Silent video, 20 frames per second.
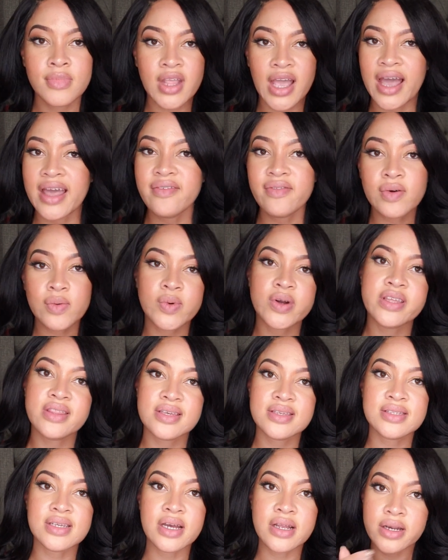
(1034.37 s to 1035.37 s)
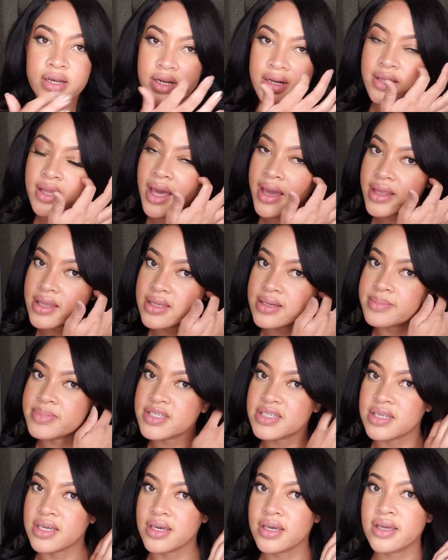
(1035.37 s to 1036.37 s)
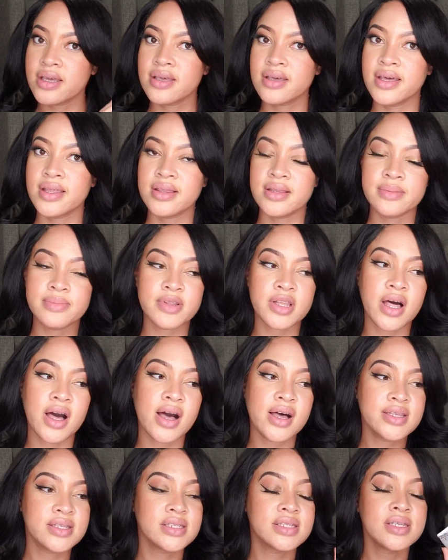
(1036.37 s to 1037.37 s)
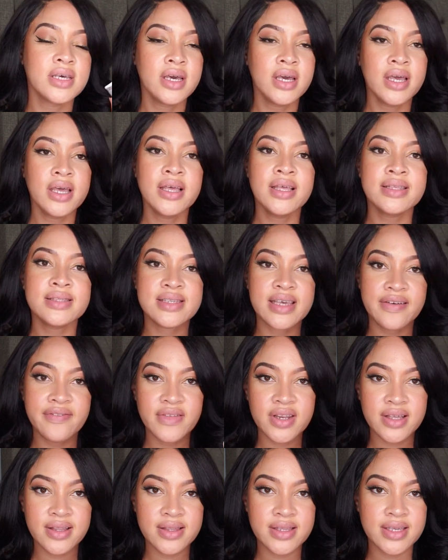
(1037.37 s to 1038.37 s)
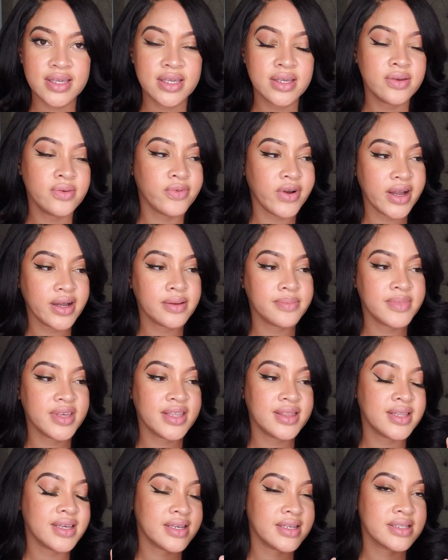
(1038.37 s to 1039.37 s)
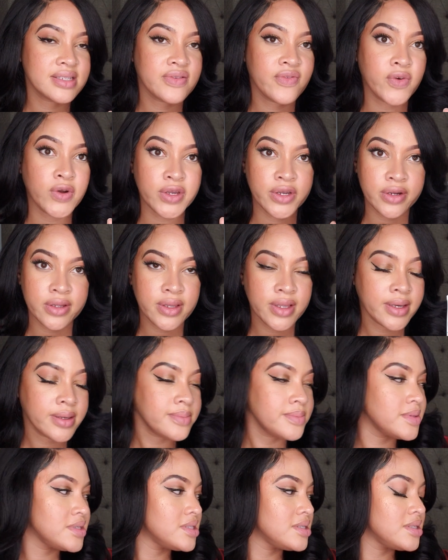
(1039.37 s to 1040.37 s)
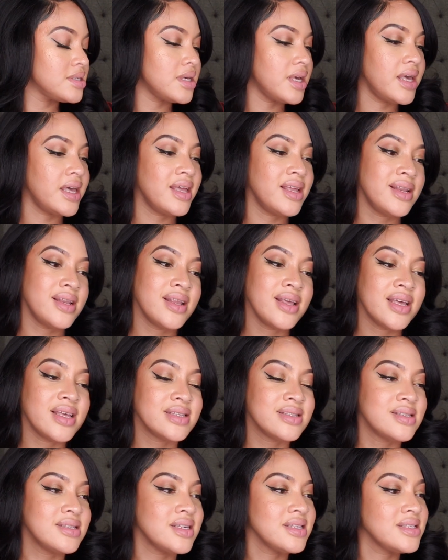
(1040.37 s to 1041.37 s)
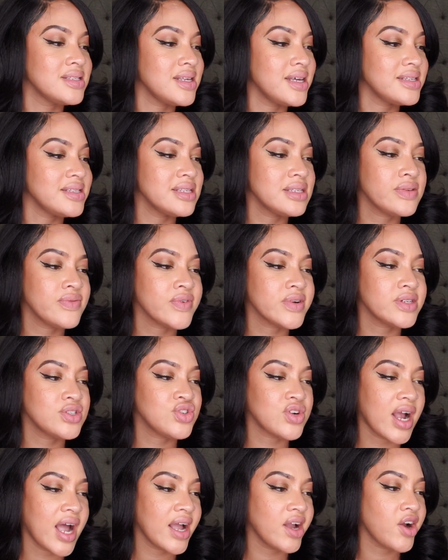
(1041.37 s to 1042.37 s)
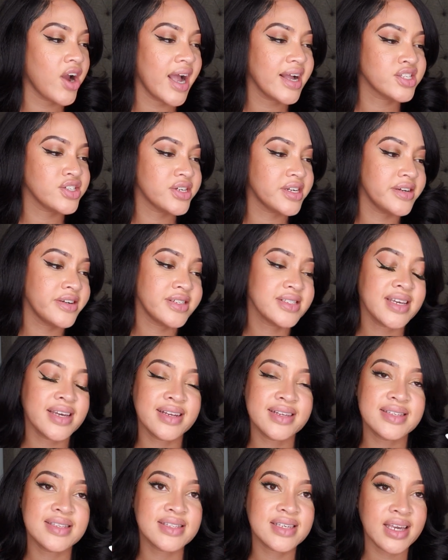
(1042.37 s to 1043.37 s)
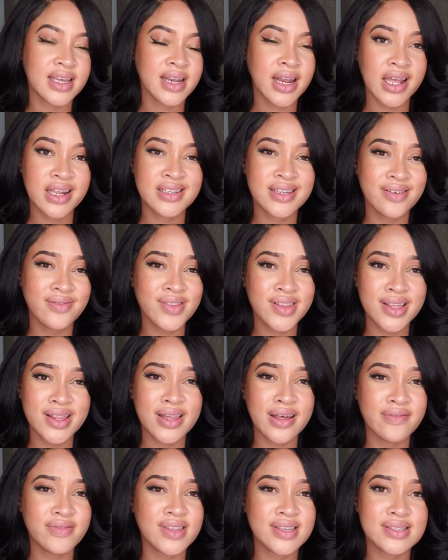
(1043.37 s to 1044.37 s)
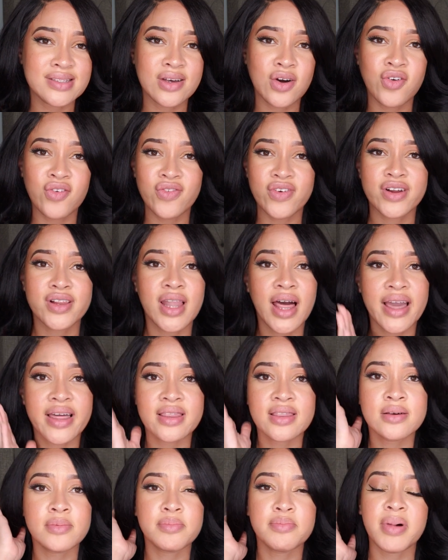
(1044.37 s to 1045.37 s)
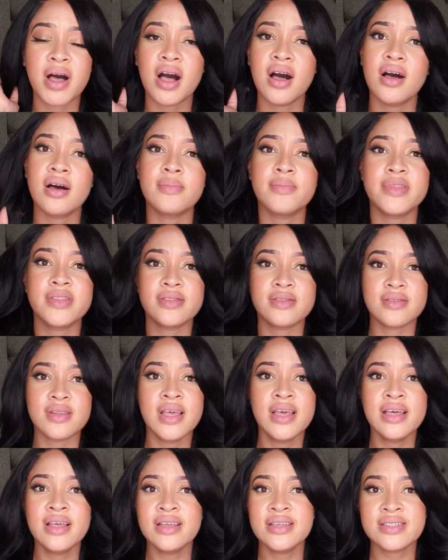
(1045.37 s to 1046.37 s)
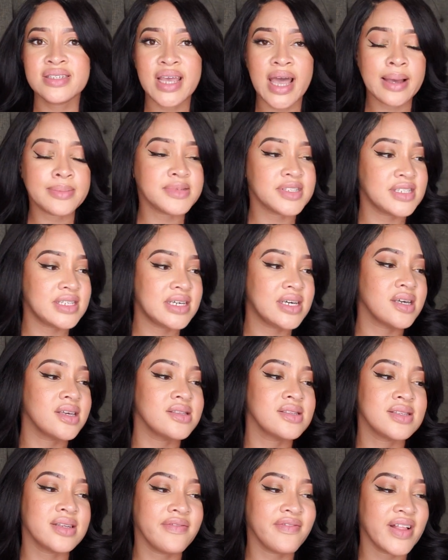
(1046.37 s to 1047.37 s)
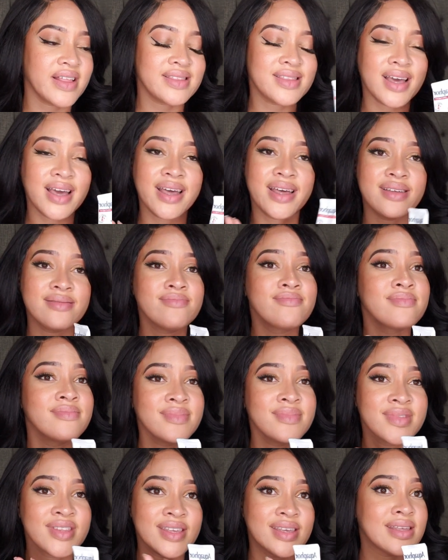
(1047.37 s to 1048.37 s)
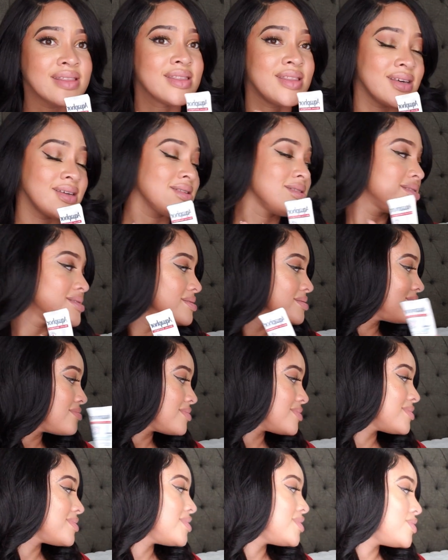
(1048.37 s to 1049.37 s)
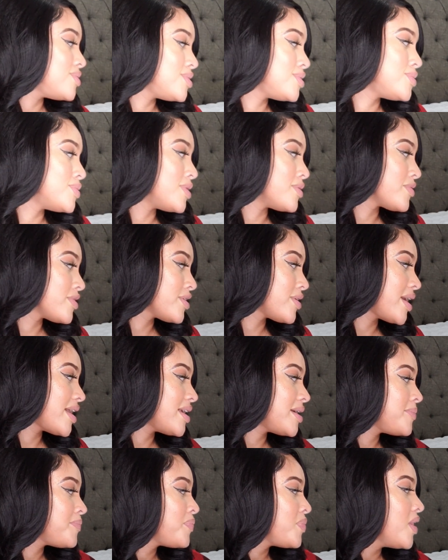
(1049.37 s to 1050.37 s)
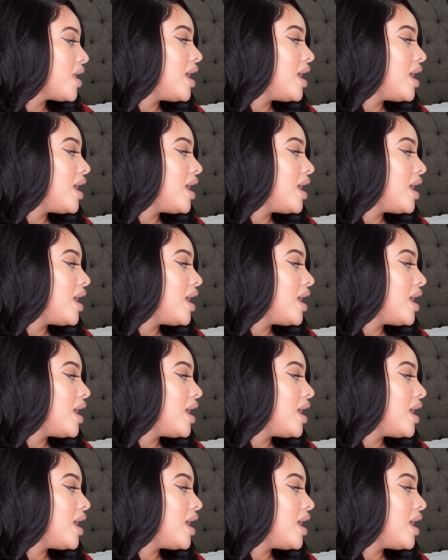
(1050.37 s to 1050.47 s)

I even wear this under like lipstick and lip gloss. Definitely recommend this for your lips. And it says it's for dry, cracked, or irritated skin. I definitely love this over like lip balm and chapstick and stuff like that. Get this, you won't regret it.